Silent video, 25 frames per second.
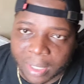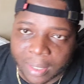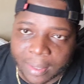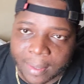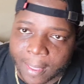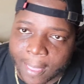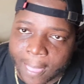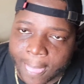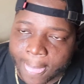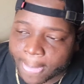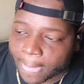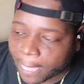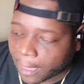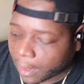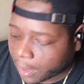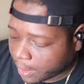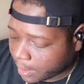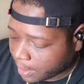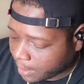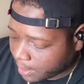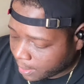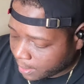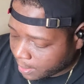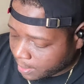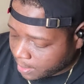
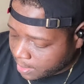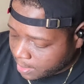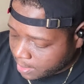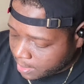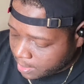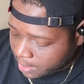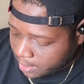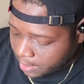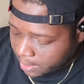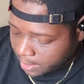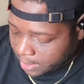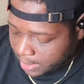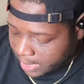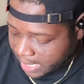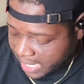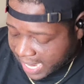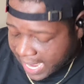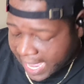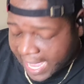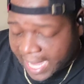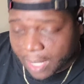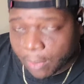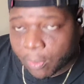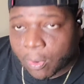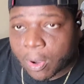And I
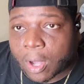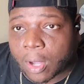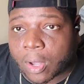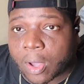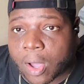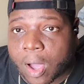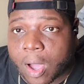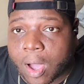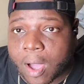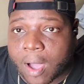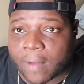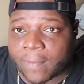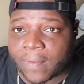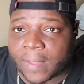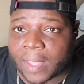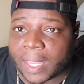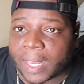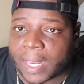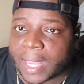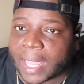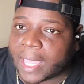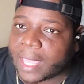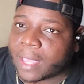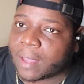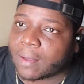had to walk off,
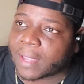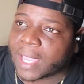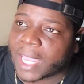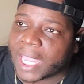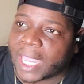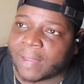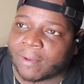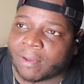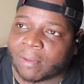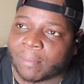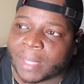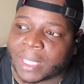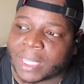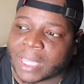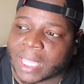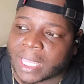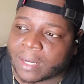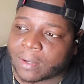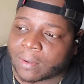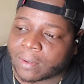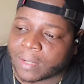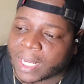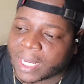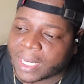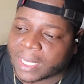and L came to me
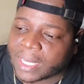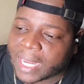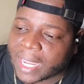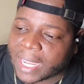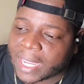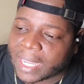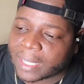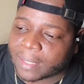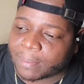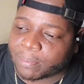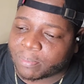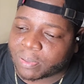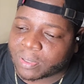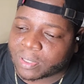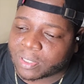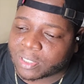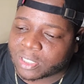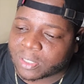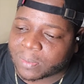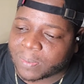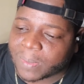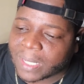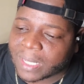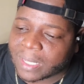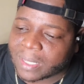later on that day,
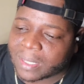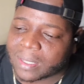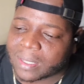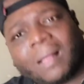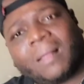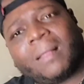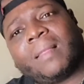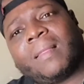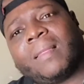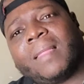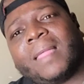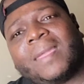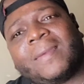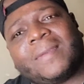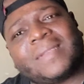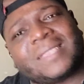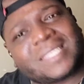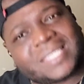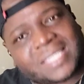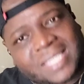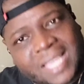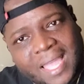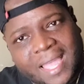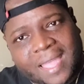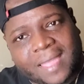pushed me. I'm like,
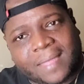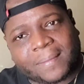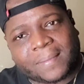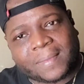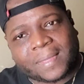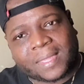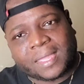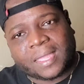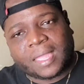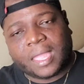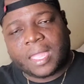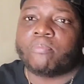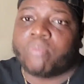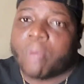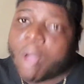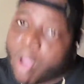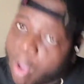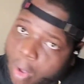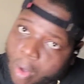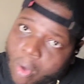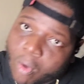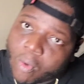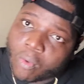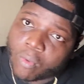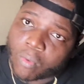what's up,
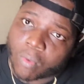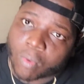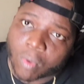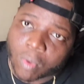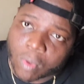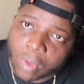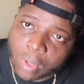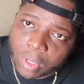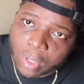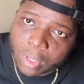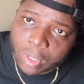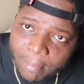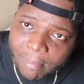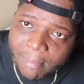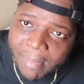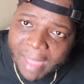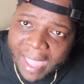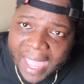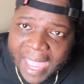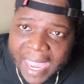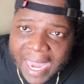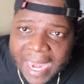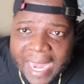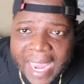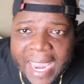bro?
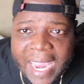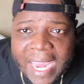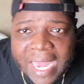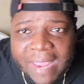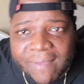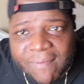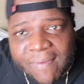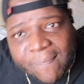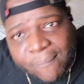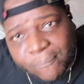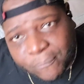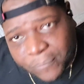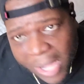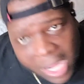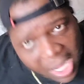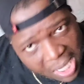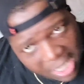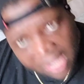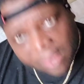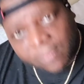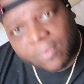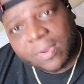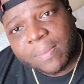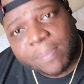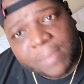Man, they ain't even
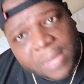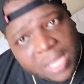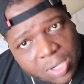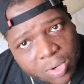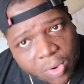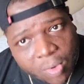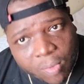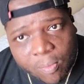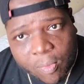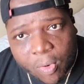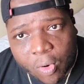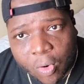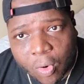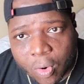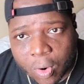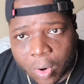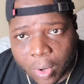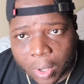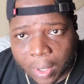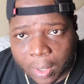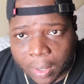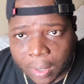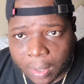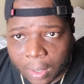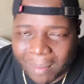fucking with me no
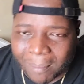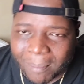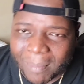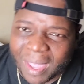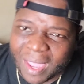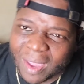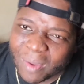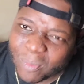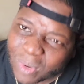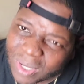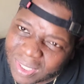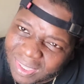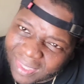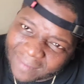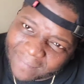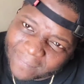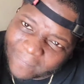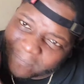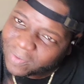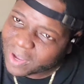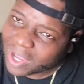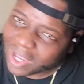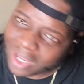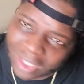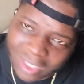more. Man, what the
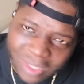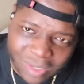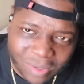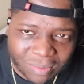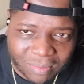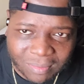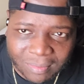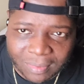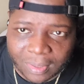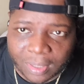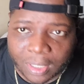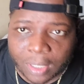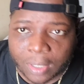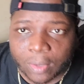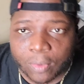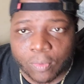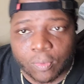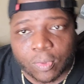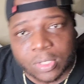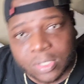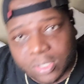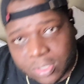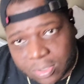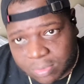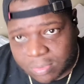fuck
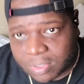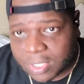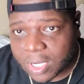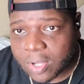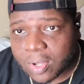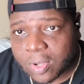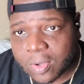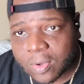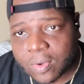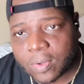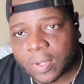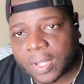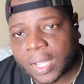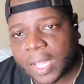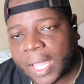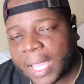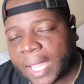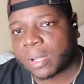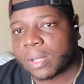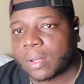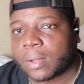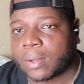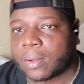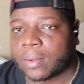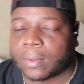what you do?
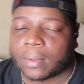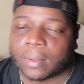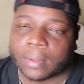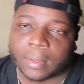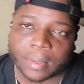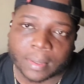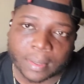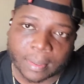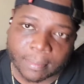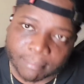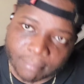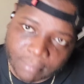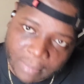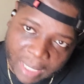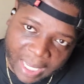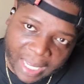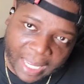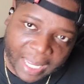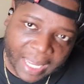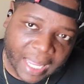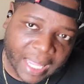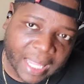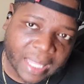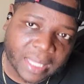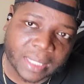Bro, I
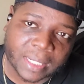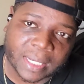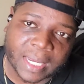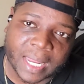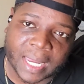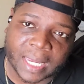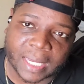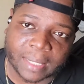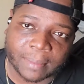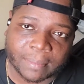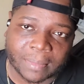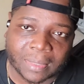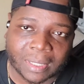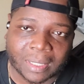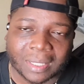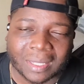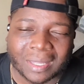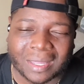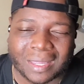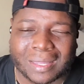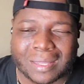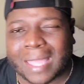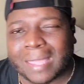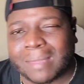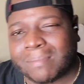hollered at
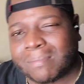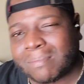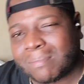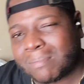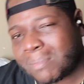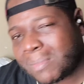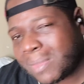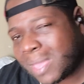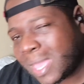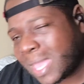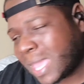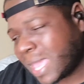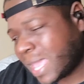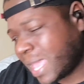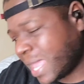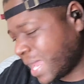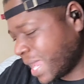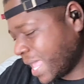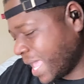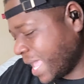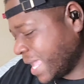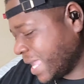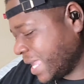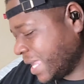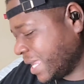him. Man,
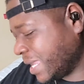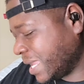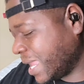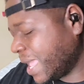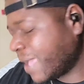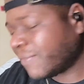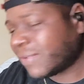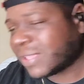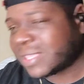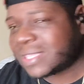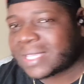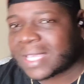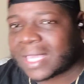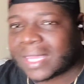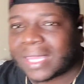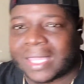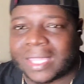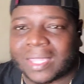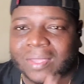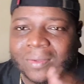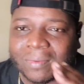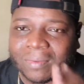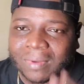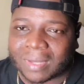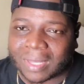I ain't never telling
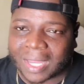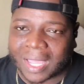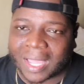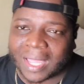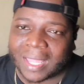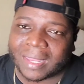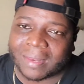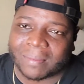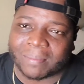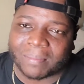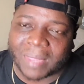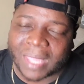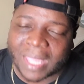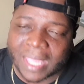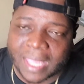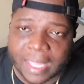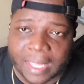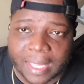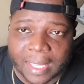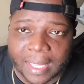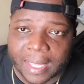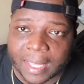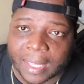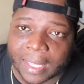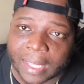you nothing,
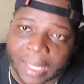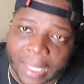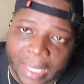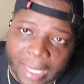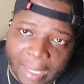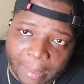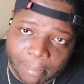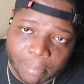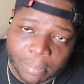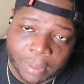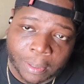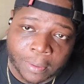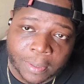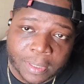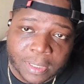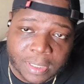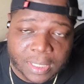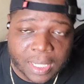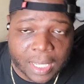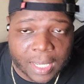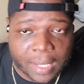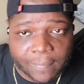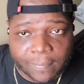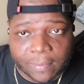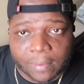B. Yeah, I blew his
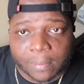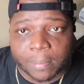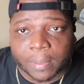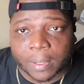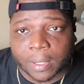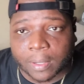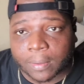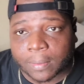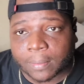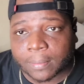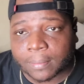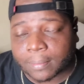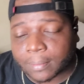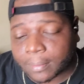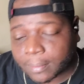cover, bro.